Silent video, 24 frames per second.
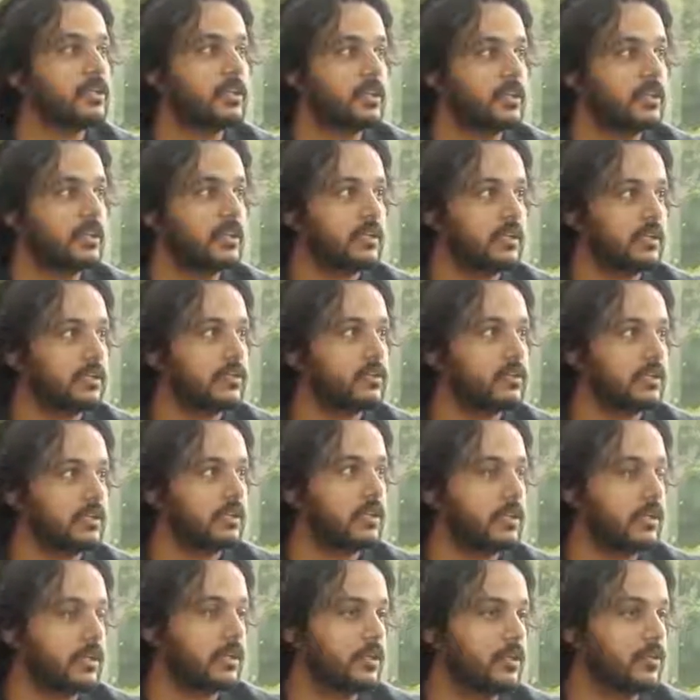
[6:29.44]
in
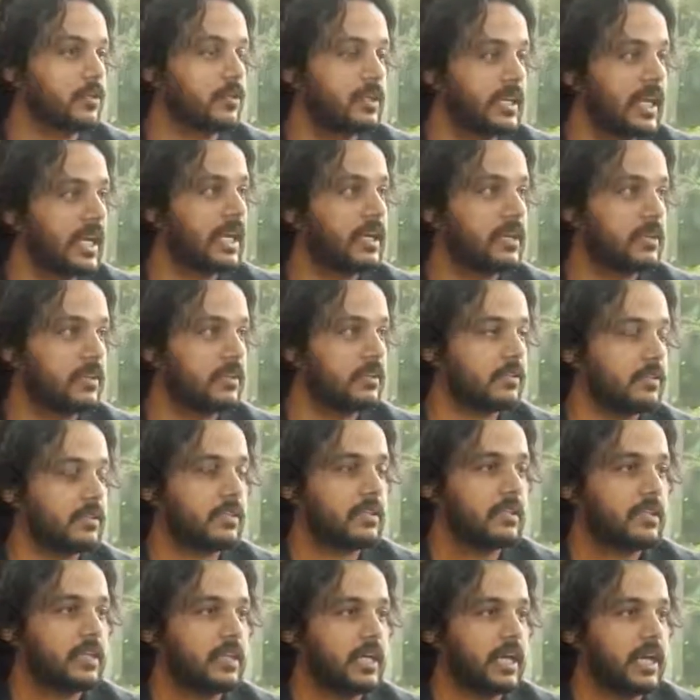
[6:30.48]
to that,
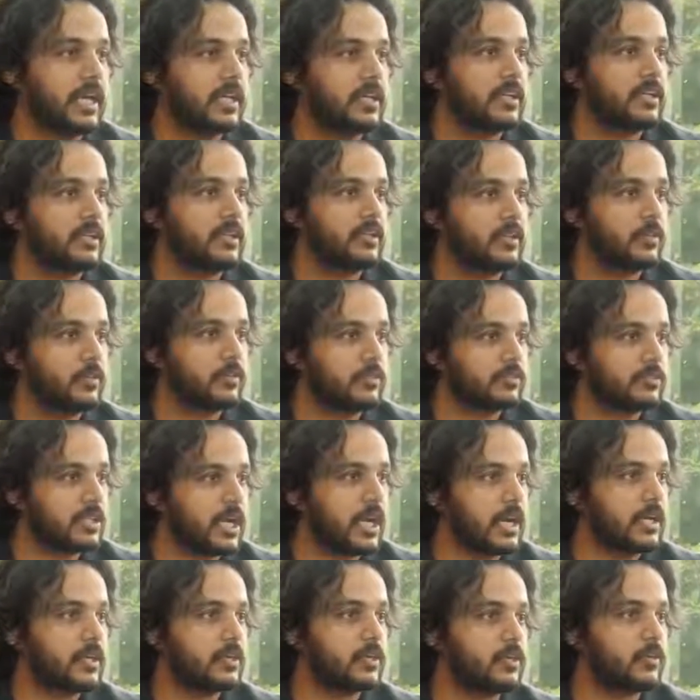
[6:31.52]
and you
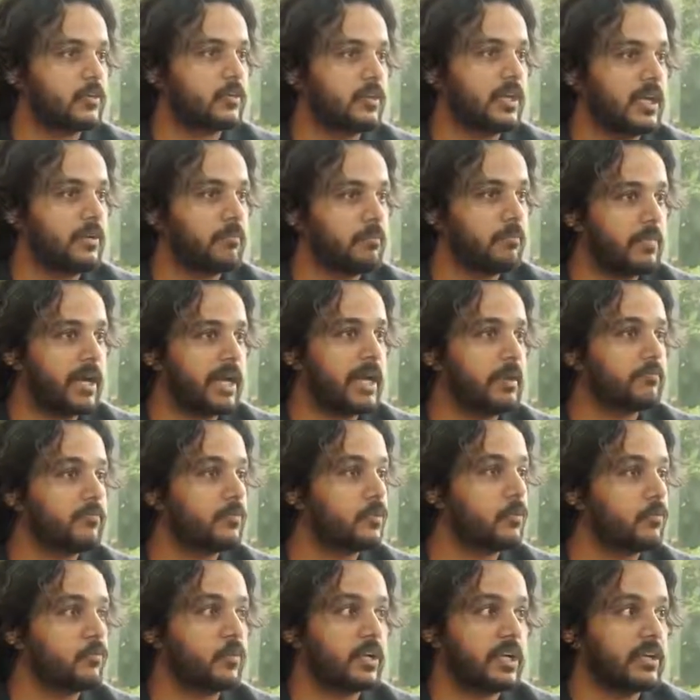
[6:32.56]
start to imbibe
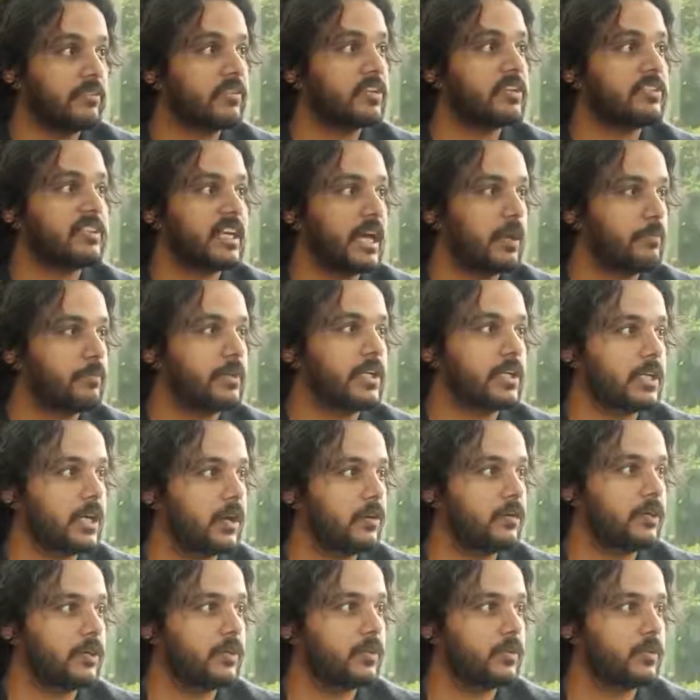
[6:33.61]
from whatever is happening
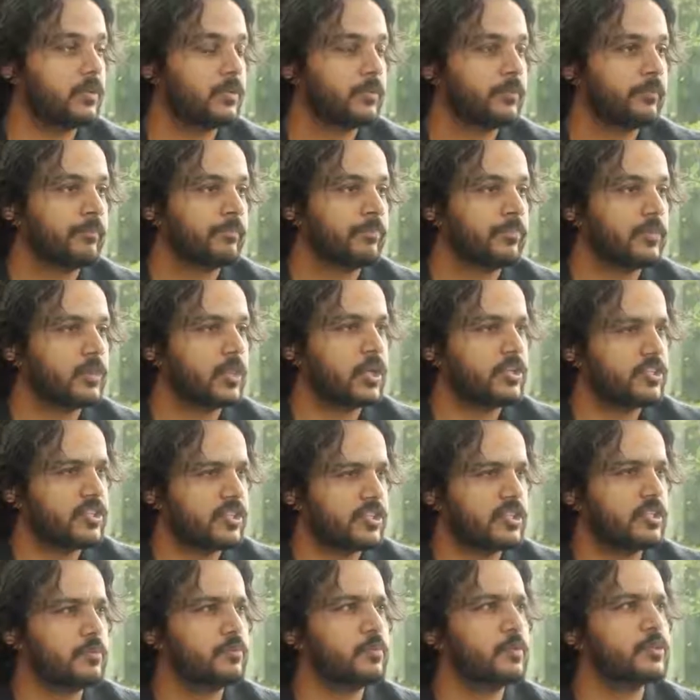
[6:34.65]
around you, not
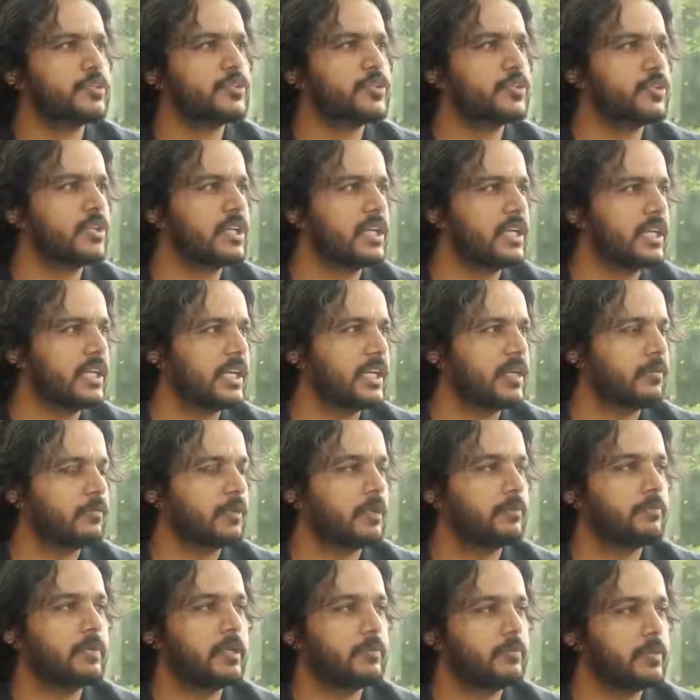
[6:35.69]
just the books you're reading,
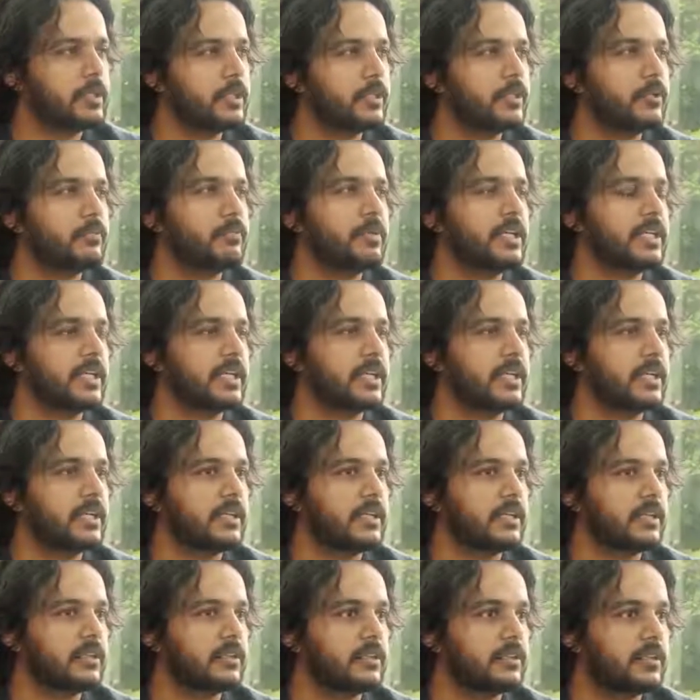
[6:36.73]
but people you're
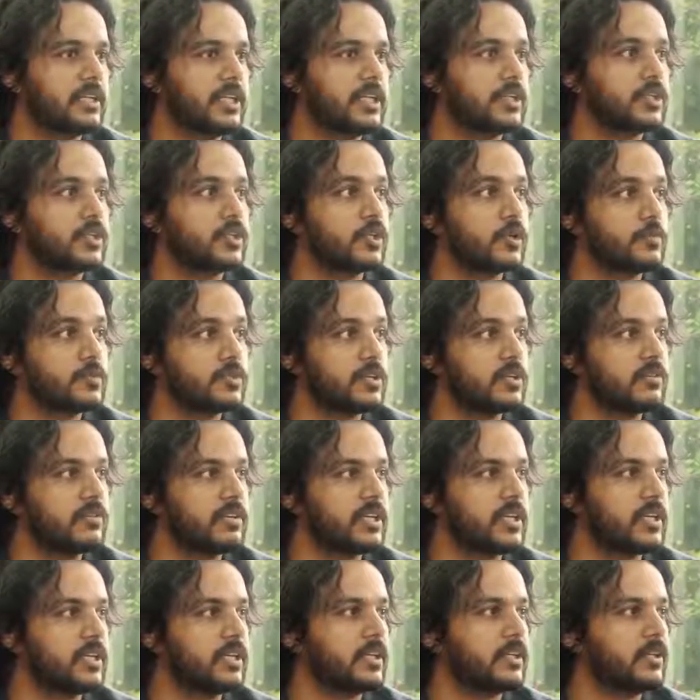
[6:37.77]
meeting, yeah, things you're
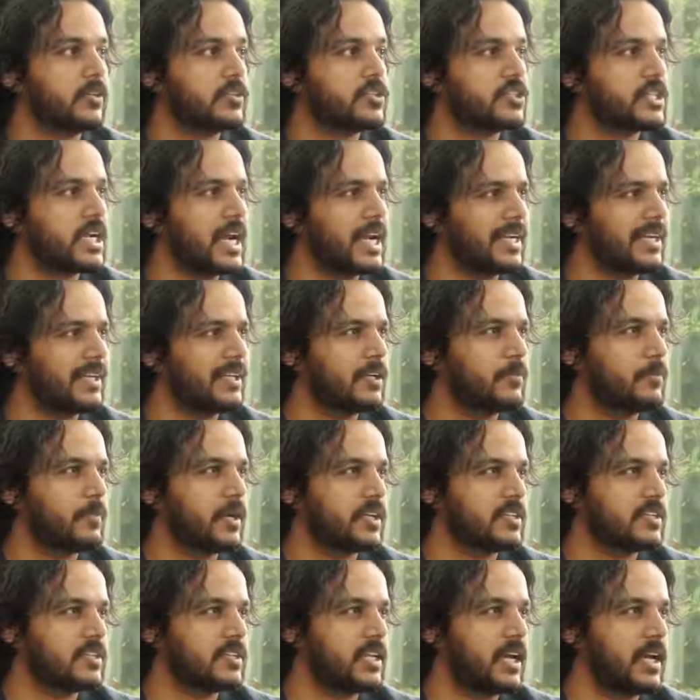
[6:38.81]
observing, you're standing in a
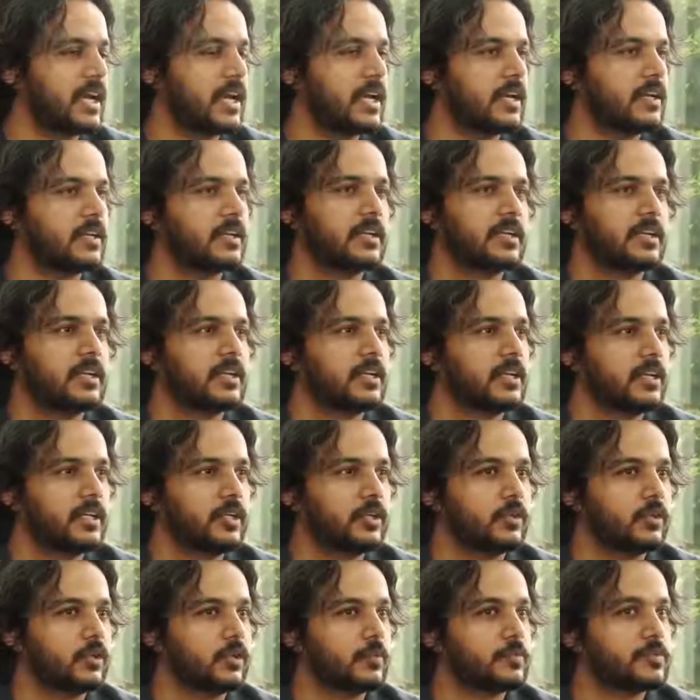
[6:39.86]
bus stand,
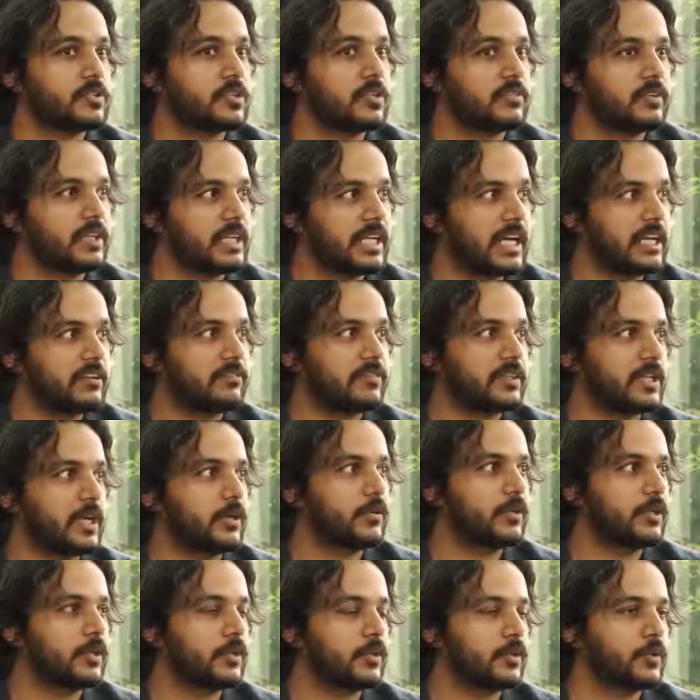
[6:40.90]
you're observing life
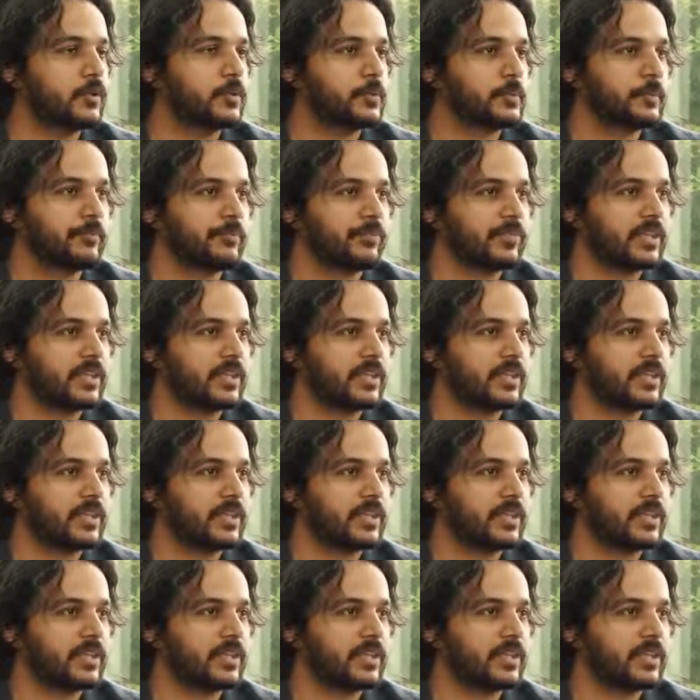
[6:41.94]
around you,